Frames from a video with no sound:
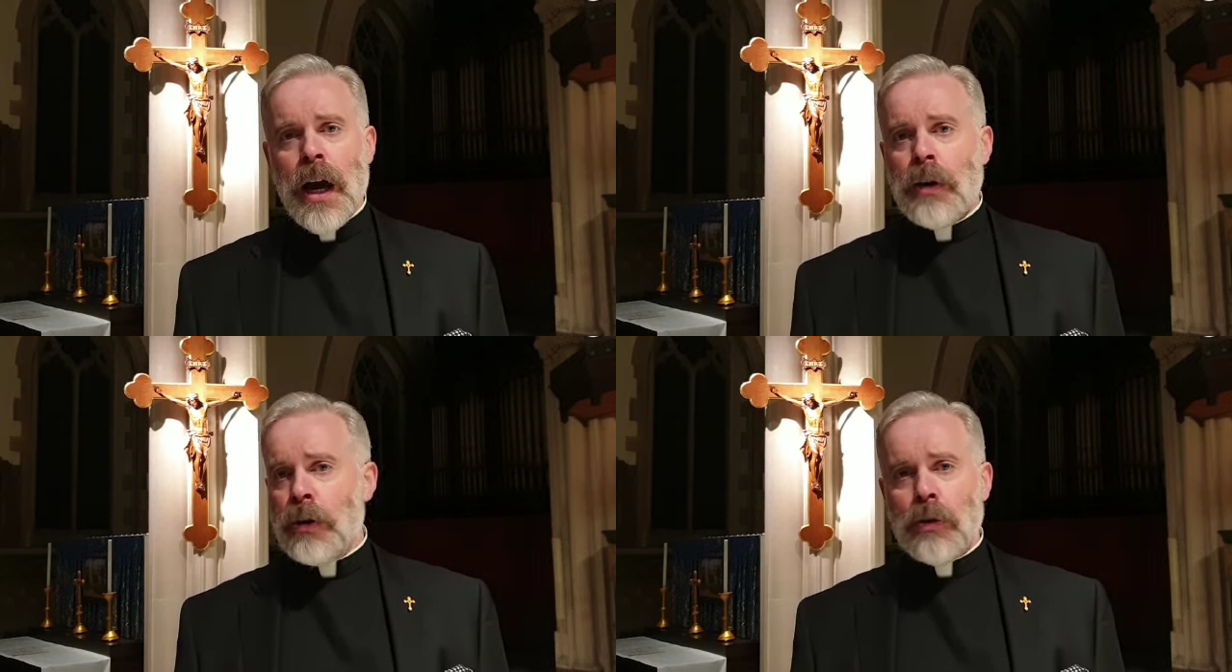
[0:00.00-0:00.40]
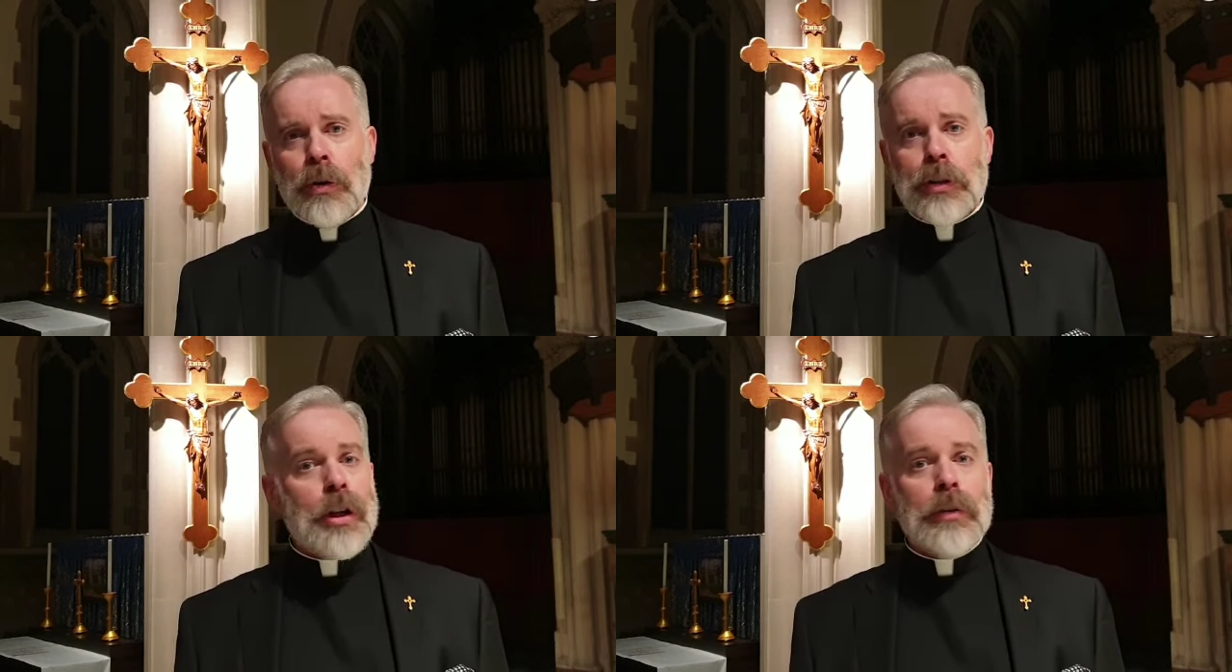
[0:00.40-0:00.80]
our
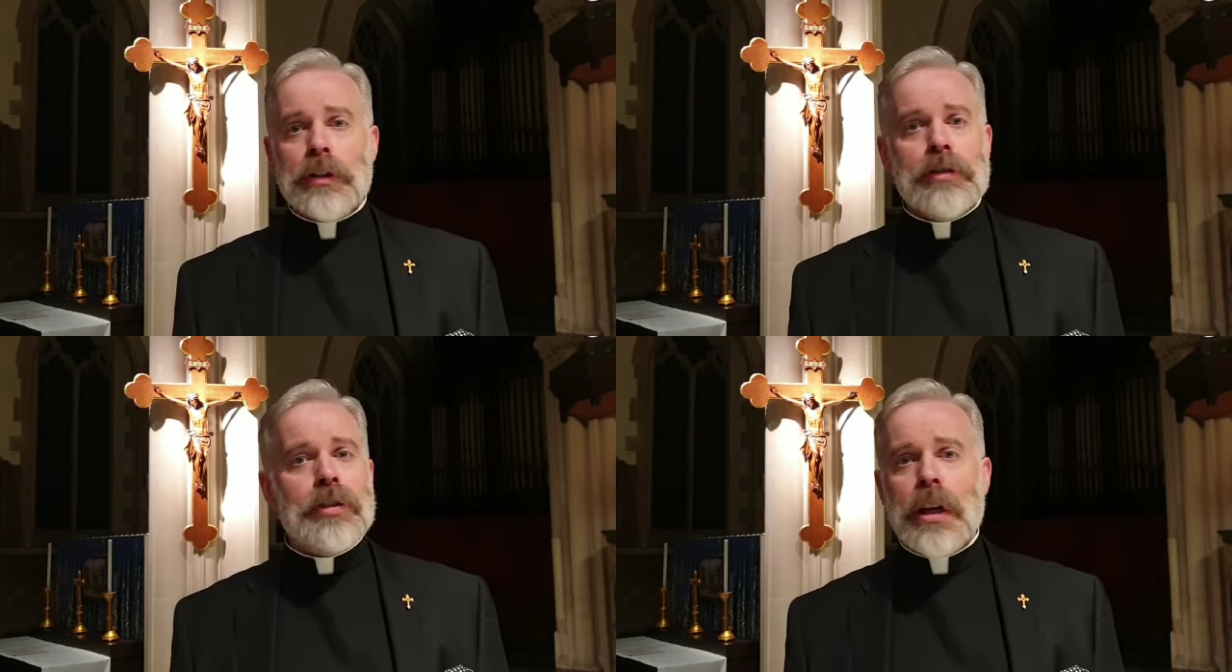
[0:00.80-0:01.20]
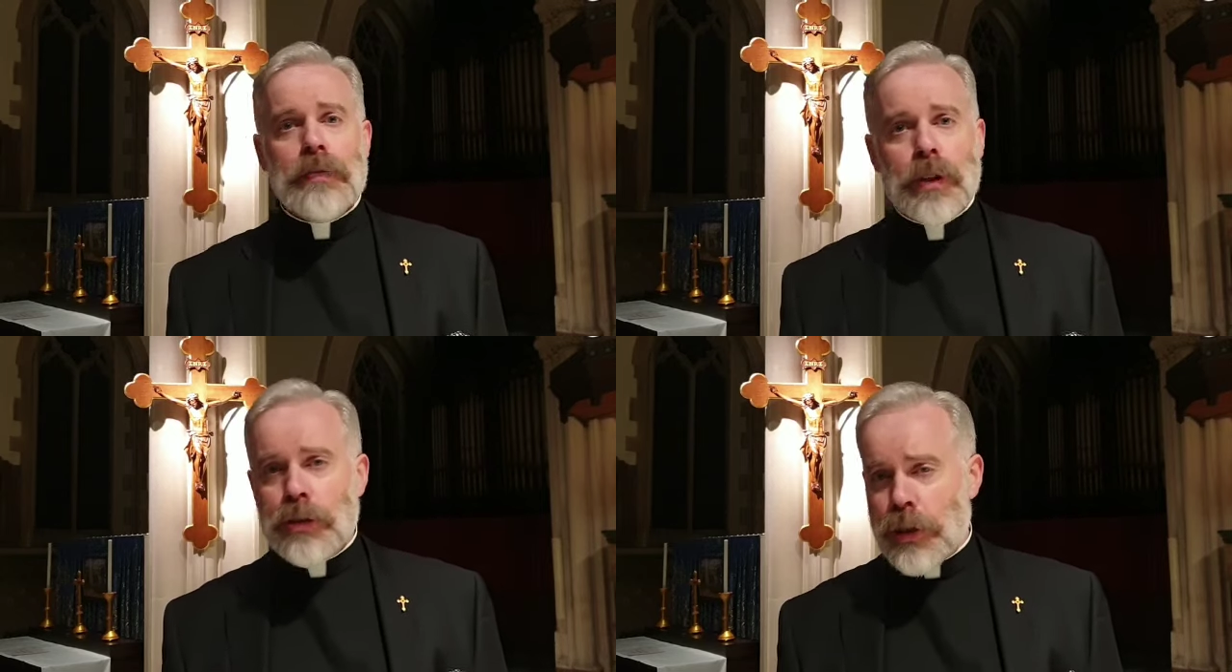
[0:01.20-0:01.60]
Lord and only
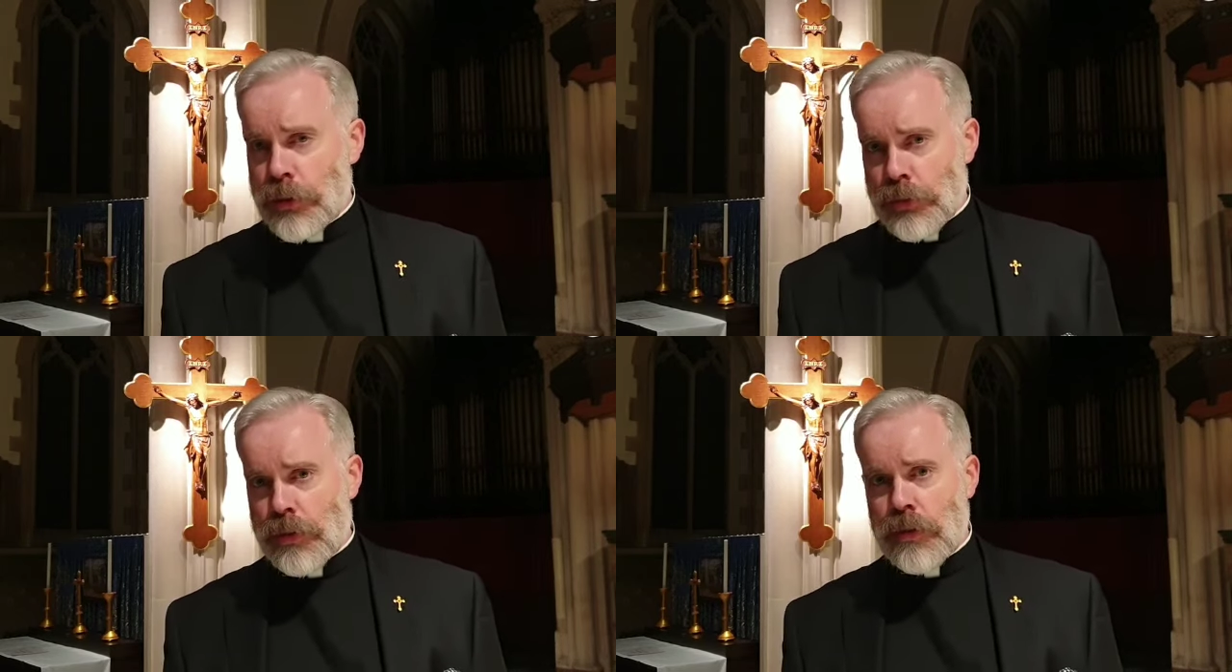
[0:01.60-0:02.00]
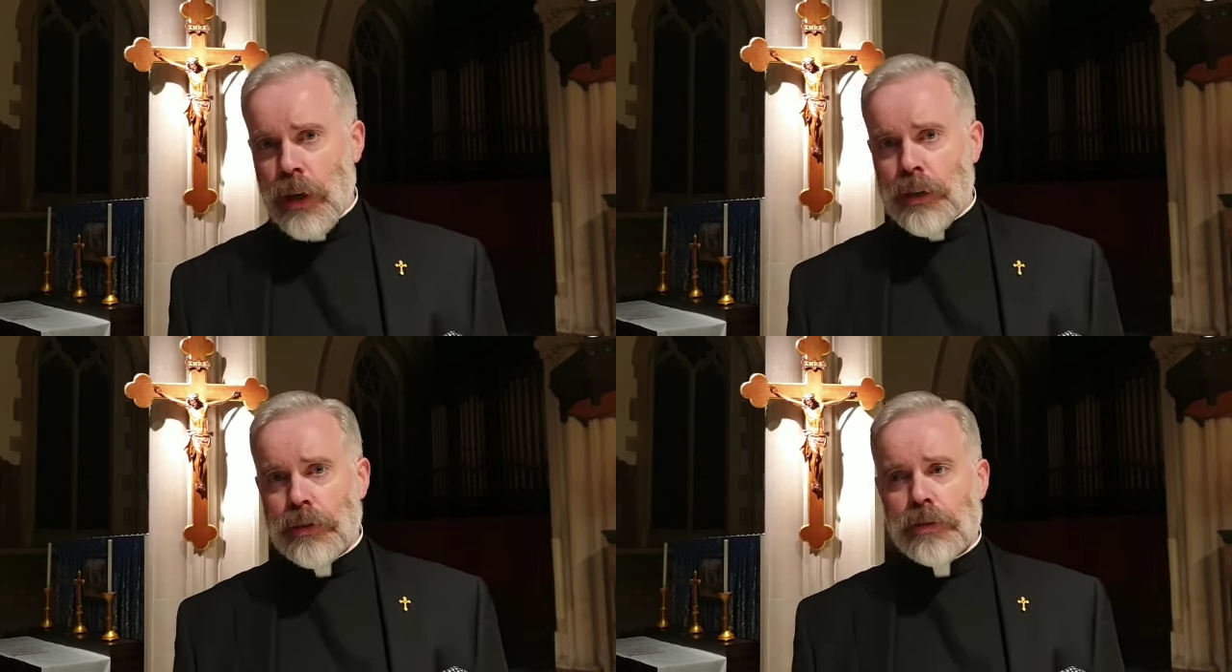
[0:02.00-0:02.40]
Savior, Jesus
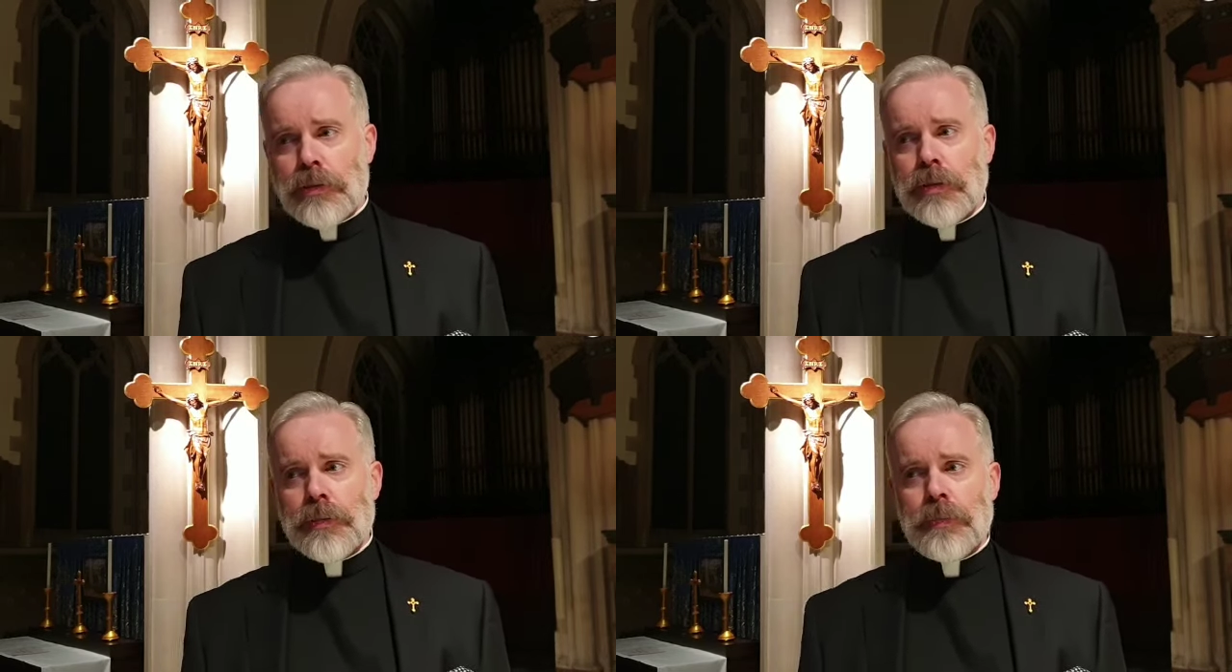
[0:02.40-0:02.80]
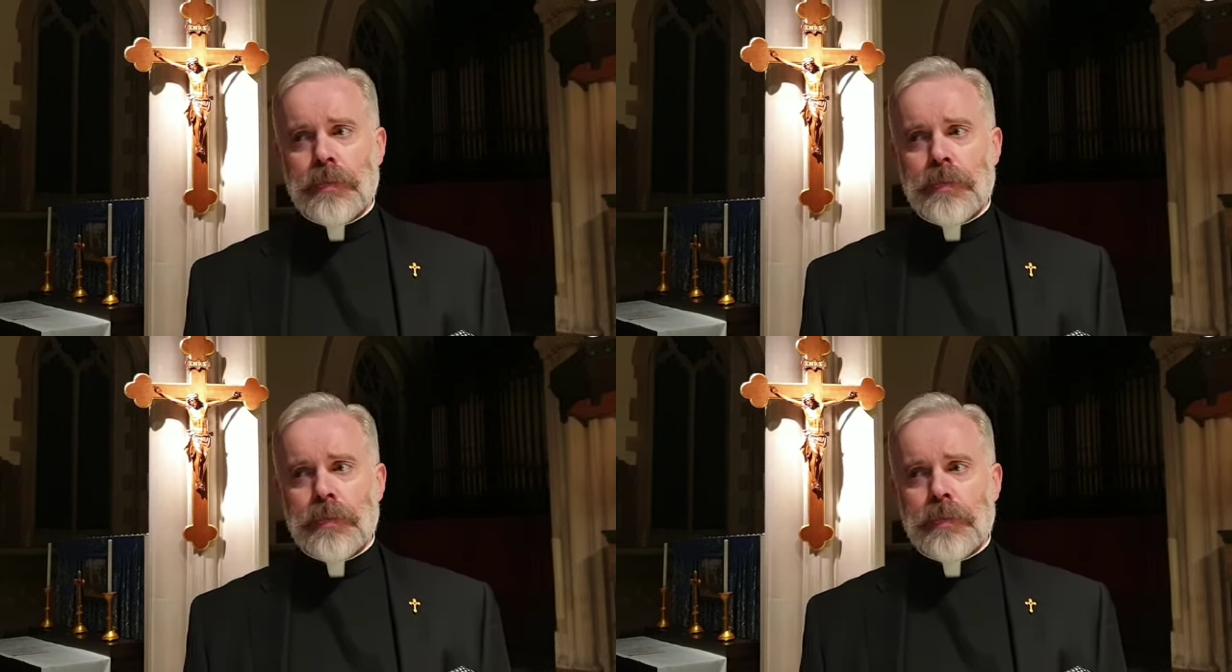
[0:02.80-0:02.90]
Christ.